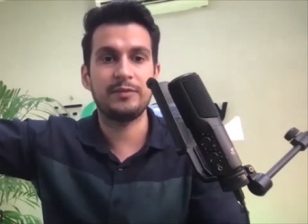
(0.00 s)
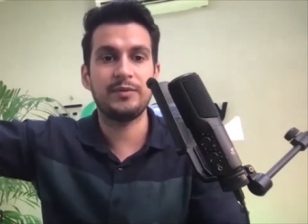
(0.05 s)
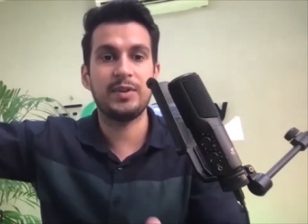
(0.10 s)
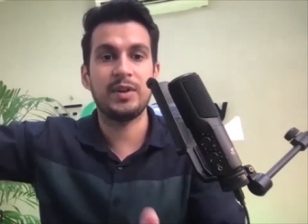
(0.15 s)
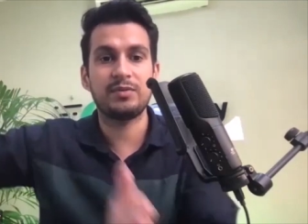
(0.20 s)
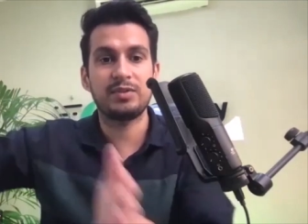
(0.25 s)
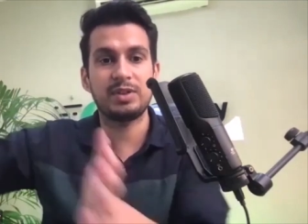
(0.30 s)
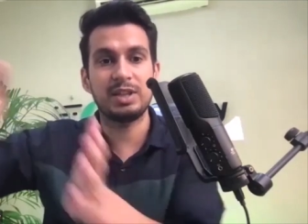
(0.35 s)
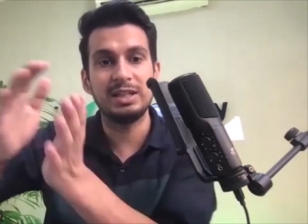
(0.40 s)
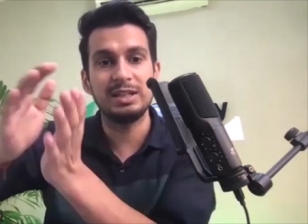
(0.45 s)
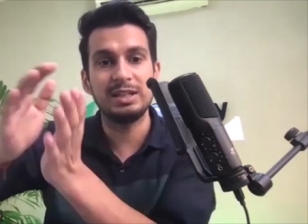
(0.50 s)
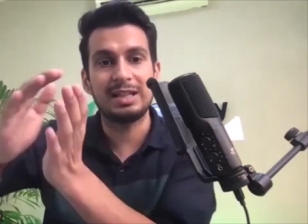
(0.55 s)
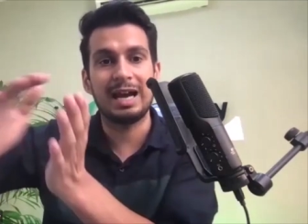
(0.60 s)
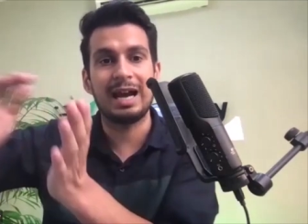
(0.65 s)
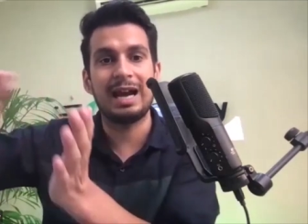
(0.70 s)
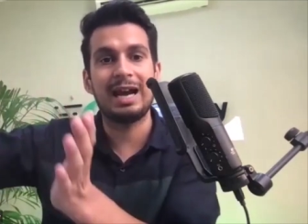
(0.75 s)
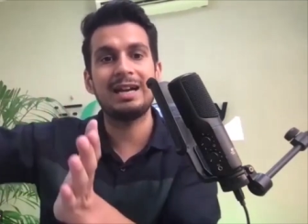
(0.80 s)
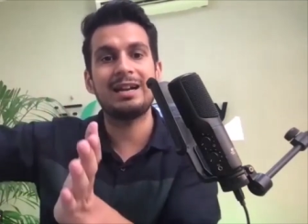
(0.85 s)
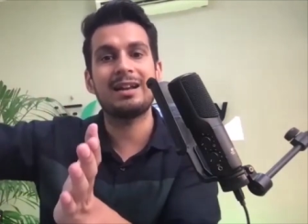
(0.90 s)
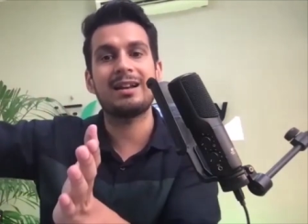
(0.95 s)
We have seen
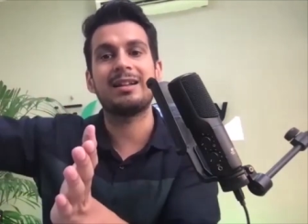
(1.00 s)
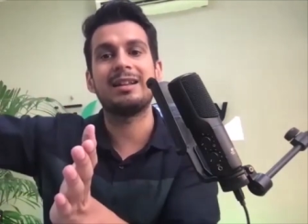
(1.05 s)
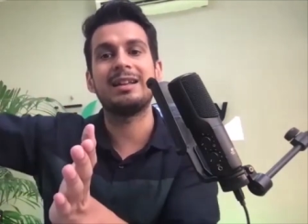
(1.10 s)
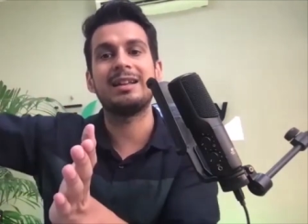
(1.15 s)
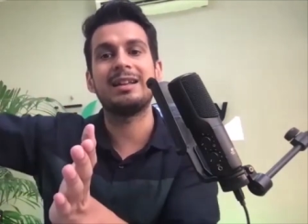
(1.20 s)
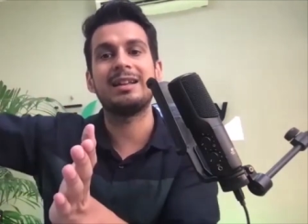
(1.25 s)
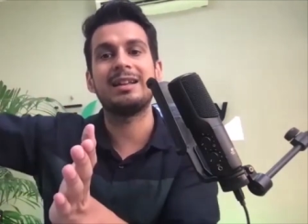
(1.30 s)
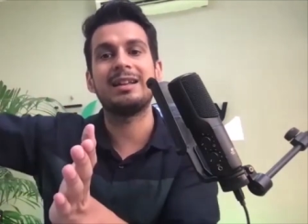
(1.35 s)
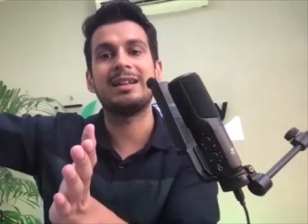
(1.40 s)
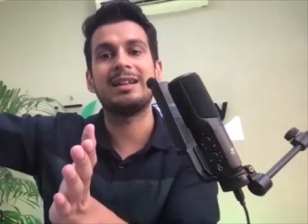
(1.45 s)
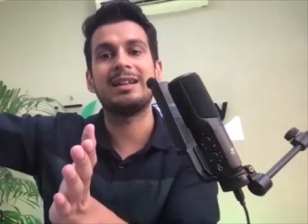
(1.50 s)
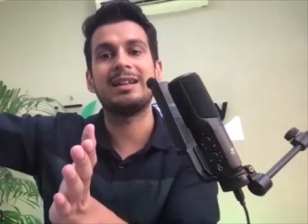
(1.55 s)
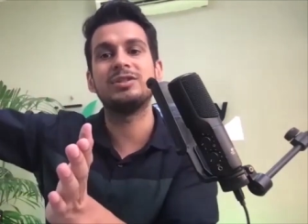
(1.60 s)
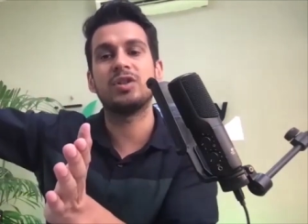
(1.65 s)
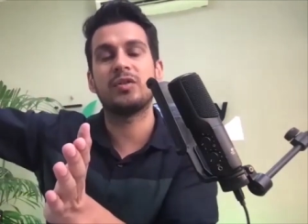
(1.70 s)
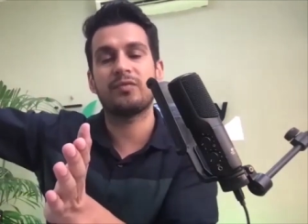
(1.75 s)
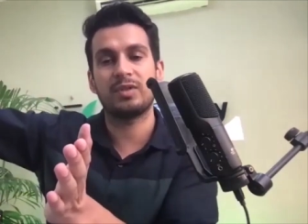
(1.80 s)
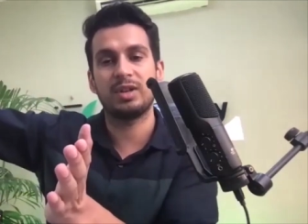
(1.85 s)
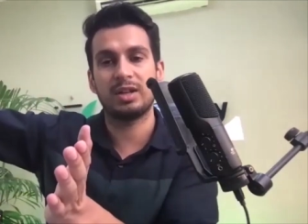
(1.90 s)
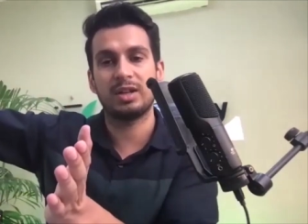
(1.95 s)
that range
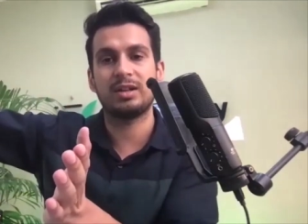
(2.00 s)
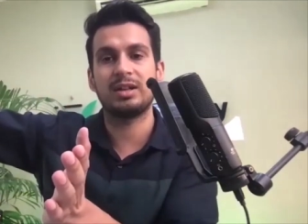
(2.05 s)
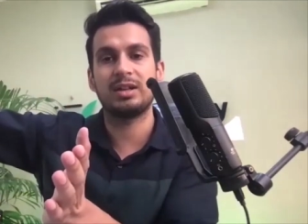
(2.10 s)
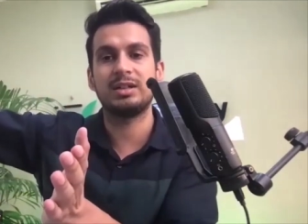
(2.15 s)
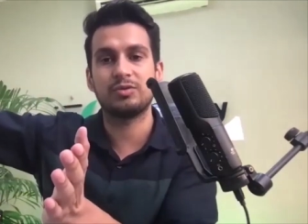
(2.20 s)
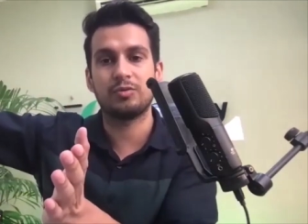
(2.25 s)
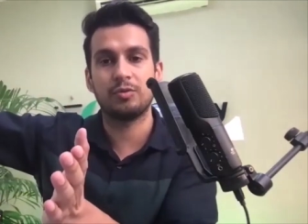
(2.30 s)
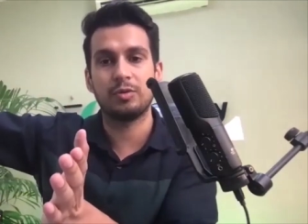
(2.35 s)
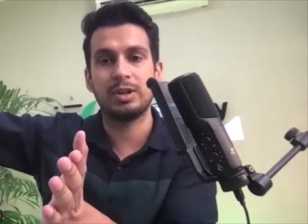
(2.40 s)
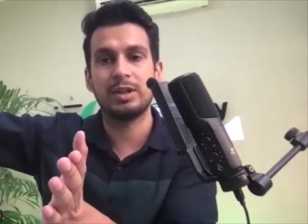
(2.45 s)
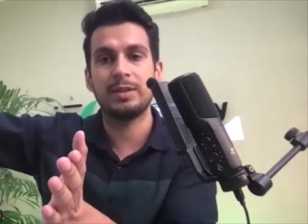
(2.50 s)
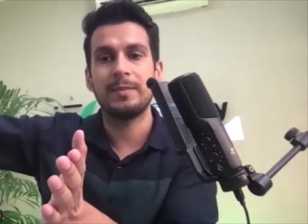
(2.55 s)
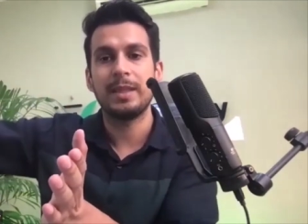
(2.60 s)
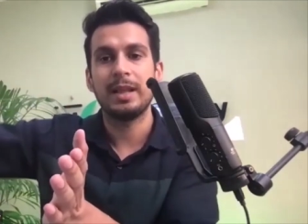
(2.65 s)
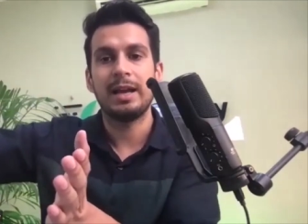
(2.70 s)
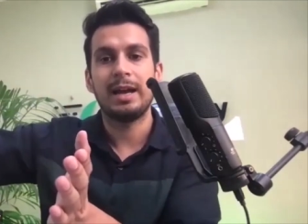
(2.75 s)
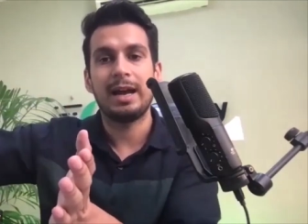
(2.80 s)
of click rates going,